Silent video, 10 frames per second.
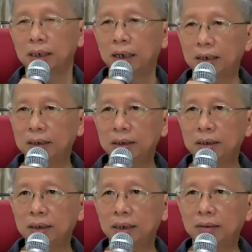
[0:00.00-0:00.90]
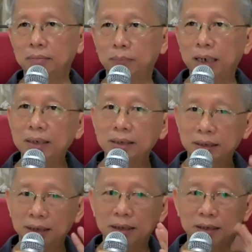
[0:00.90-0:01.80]
And that mind
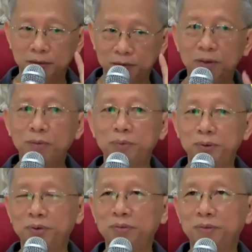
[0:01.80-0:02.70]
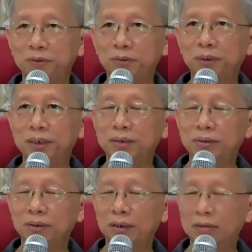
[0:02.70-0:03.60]
state is very beautiful when you
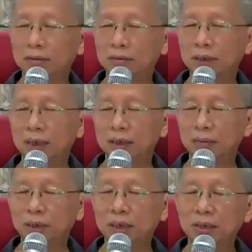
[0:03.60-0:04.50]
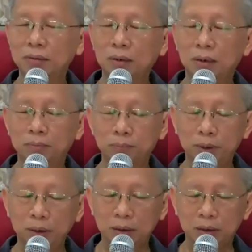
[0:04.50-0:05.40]
know how to rest. Means you
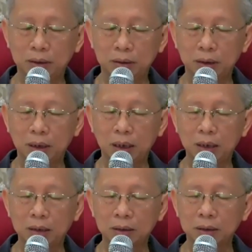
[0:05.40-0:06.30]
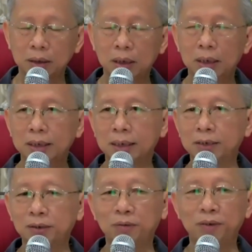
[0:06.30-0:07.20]
completely relax.
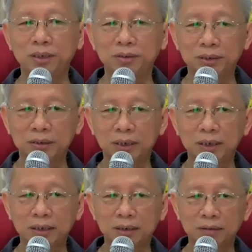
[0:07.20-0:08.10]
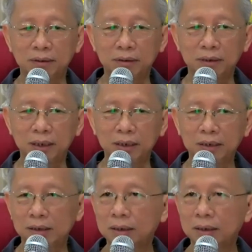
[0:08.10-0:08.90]
That's why when you stretch out your leg,